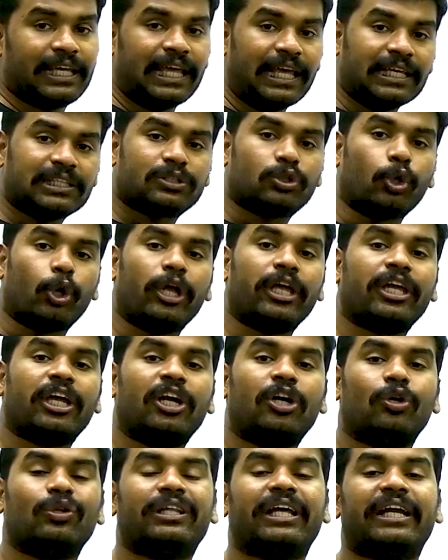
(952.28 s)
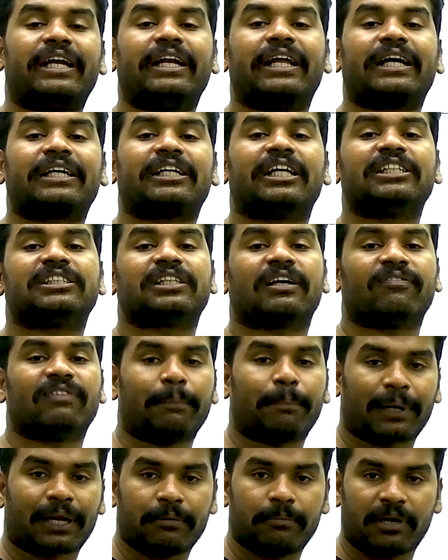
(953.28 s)
is going into the inductance of
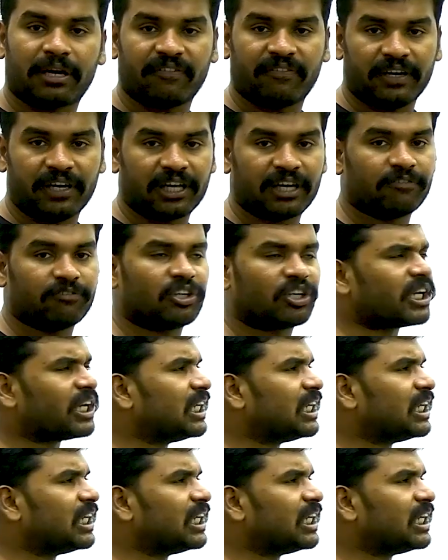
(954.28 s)
the primary winding of the